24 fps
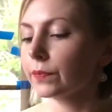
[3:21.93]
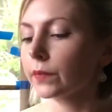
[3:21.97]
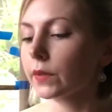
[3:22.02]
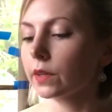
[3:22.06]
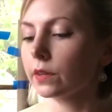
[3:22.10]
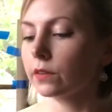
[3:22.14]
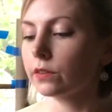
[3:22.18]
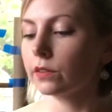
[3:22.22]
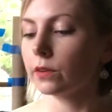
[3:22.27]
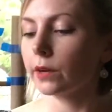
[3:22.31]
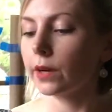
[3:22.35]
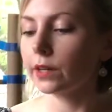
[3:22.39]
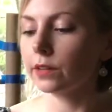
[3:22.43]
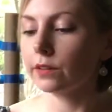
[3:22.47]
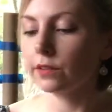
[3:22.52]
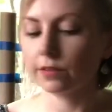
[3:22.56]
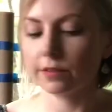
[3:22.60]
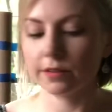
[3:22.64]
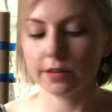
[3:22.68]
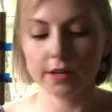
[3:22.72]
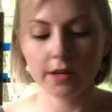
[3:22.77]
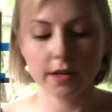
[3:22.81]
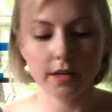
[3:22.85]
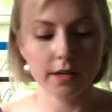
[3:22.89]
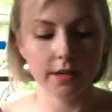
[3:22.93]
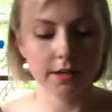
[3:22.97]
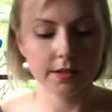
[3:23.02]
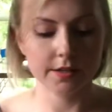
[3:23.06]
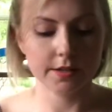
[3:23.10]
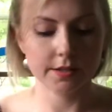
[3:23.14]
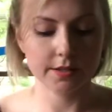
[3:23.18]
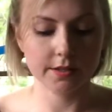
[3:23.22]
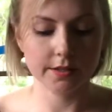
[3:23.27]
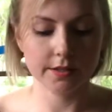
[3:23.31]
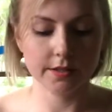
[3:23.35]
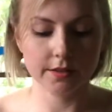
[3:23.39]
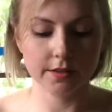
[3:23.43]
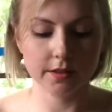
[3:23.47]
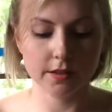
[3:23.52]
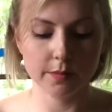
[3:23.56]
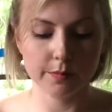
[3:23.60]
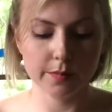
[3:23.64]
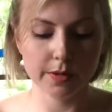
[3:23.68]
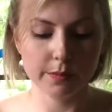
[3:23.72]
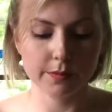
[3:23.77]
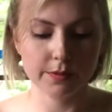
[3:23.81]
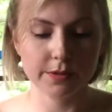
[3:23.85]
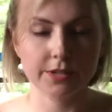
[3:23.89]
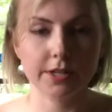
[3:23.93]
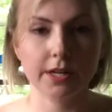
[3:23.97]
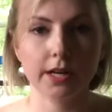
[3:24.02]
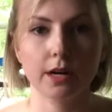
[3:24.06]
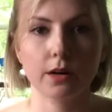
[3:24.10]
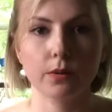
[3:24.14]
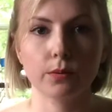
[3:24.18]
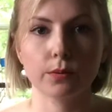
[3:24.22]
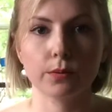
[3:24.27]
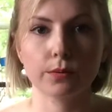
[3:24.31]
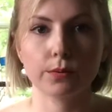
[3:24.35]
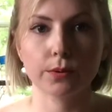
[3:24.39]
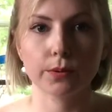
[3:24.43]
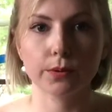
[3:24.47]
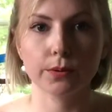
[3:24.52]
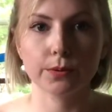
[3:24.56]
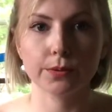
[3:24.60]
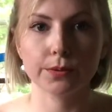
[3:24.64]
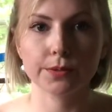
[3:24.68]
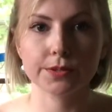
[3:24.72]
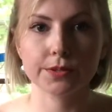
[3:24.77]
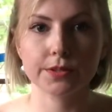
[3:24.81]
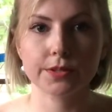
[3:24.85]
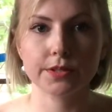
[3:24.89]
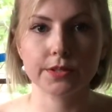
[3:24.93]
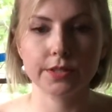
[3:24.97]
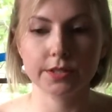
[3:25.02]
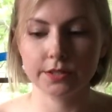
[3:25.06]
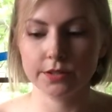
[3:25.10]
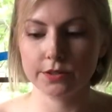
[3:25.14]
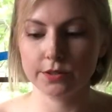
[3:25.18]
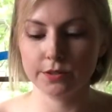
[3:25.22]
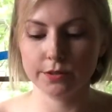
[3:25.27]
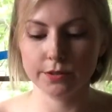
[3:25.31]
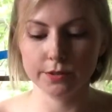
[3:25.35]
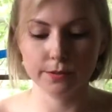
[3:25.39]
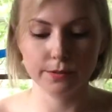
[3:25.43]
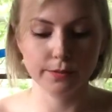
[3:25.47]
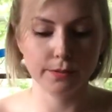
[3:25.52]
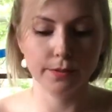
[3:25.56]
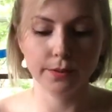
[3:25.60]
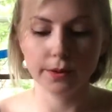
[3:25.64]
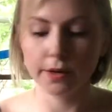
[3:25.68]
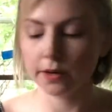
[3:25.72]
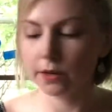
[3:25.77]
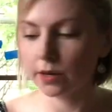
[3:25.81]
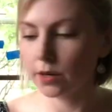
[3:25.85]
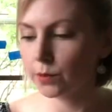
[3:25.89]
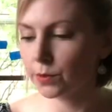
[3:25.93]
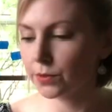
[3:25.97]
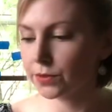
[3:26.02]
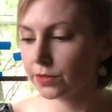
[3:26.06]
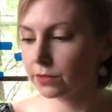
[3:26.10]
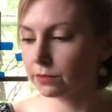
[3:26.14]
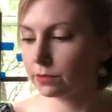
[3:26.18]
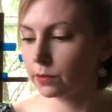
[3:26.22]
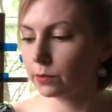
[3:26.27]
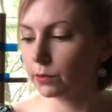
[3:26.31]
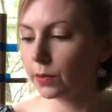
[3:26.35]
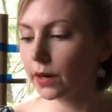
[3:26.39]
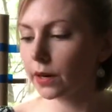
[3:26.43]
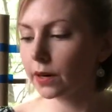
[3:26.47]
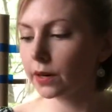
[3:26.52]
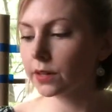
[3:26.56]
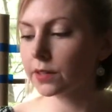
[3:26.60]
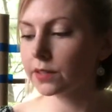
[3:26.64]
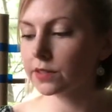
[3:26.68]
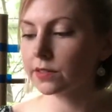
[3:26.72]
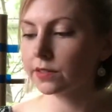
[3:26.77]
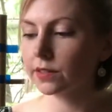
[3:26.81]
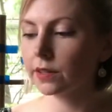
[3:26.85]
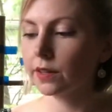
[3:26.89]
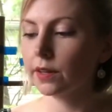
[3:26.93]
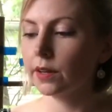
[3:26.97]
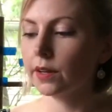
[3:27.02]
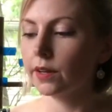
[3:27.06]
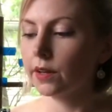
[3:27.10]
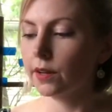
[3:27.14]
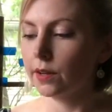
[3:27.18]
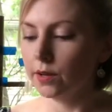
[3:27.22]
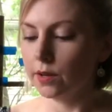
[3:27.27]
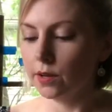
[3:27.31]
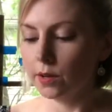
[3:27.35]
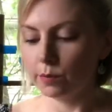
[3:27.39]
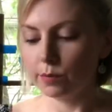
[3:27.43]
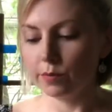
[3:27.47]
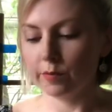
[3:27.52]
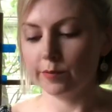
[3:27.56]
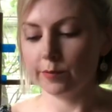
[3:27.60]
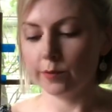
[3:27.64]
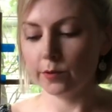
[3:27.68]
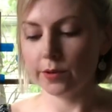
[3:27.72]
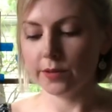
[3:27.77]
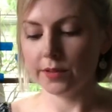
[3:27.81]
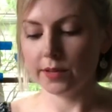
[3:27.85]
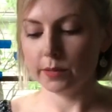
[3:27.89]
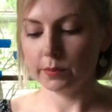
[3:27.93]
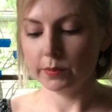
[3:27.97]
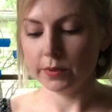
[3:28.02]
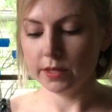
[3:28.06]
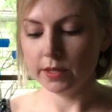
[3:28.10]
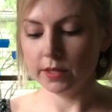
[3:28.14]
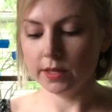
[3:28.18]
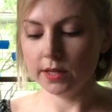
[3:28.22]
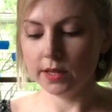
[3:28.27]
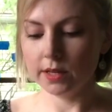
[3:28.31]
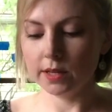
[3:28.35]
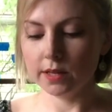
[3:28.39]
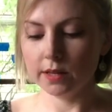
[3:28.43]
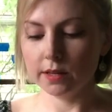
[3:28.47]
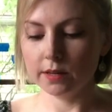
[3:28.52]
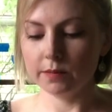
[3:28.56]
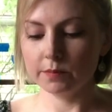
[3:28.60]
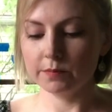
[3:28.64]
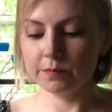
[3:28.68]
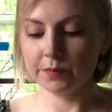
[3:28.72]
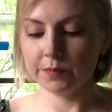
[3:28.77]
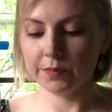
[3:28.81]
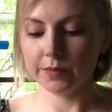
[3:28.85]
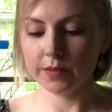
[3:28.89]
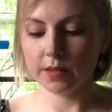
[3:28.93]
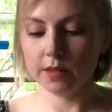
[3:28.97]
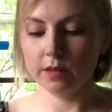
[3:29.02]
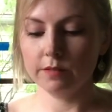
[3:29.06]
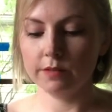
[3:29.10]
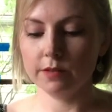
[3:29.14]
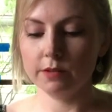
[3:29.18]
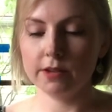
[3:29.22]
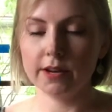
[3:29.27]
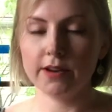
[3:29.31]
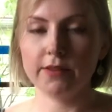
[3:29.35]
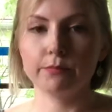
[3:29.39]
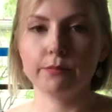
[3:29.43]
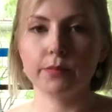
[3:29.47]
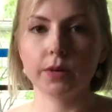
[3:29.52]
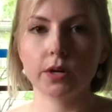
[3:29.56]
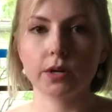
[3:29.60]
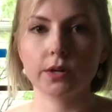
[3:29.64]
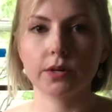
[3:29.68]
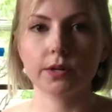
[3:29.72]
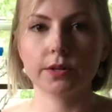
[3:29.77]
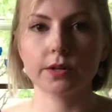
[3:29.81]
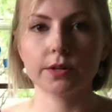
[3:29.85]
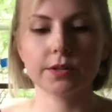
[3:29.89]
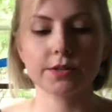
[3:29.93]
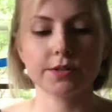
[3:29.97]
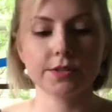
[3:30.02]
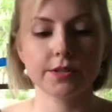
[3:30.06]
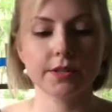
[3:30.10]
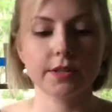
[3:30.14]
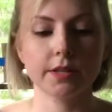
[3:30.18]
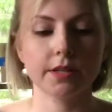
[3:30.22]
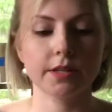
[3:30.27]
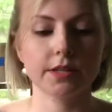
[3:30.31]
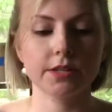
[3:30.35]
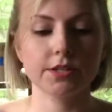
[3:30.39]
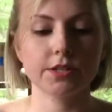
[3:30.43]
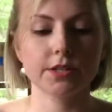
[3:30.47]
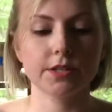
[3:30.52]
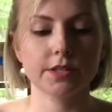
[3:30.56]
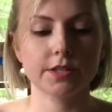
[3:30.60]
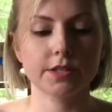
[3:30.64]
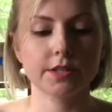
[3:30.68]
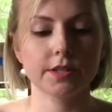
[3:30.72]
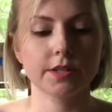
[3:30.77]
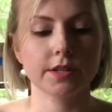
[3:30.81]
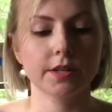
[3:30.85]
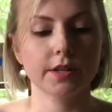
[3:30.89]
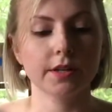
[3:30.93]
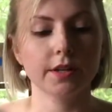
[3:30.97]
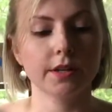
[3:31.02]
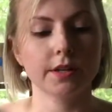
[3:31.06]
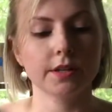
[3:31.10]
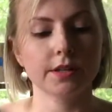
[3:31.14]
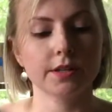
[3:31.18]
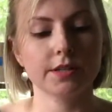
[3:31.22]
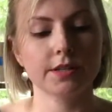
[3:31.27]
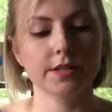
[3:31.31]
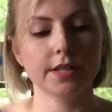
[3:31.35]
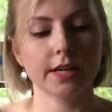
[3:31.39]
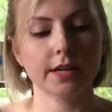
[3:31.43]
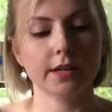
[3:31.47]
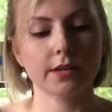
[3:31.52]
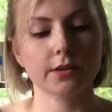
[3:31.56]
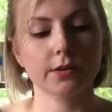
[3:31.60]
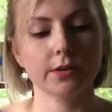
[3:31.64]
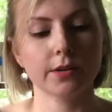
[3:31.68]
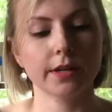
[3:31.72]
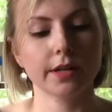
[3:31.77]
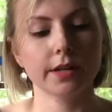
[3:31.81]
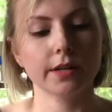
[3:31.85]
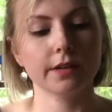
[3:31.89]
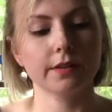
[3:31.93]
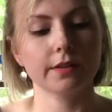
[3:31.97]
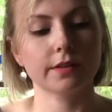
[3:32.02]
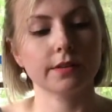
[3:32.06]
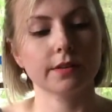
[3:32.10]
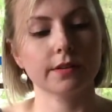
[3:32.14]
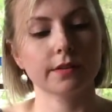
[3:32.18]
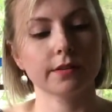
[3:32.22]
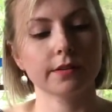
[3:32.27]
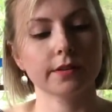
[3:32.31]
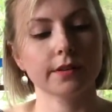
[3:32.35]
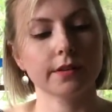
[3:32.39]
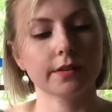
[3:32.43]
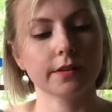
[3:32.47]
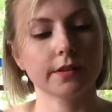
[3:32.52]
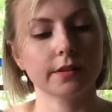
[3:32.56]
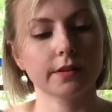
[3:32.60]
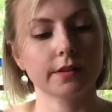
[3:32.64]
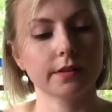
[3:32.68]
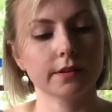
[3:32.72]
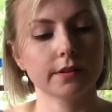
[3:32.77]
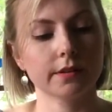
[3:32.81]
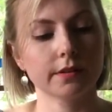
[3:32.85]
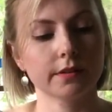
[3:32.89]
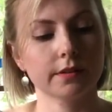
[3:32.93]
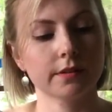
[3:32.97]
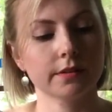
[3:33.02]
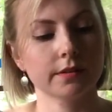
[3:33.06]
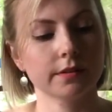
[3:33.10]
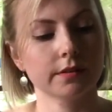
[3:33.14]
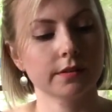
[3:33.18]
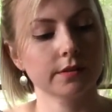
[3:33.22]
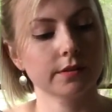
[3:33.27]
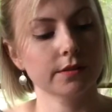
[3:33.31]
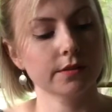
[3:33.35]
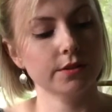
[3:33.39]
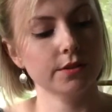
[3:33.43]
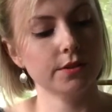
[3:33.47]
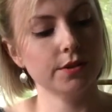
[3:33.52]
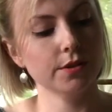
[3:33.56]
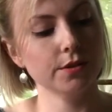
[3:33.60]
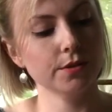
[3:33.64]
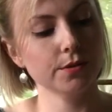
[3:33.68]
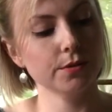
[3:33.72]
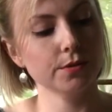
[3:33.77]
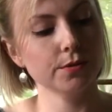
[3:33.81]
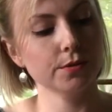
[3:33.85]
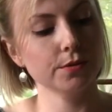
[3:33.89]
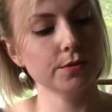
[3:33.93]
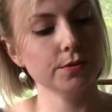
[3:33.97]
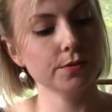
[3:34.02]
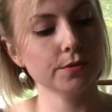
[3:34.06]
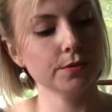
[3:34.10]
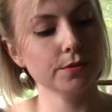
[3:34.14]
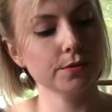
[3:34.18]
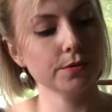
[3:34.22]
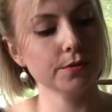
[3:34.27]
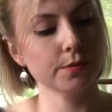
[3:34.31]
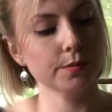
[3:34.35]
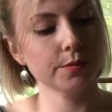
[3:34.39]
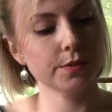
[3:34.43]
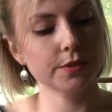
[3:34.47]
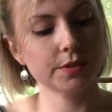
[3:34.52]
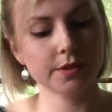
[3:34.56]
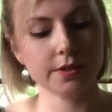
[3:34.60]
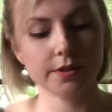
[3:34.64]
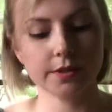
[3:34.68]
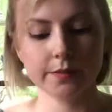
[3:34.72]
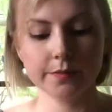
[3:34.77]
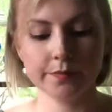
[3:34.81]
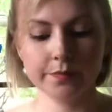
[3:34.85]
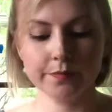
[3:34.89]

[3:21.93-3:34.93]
so I just cut the paper towel rolls into a couple different parts. Before they begin, if you have markers, they can just decorate their little tubes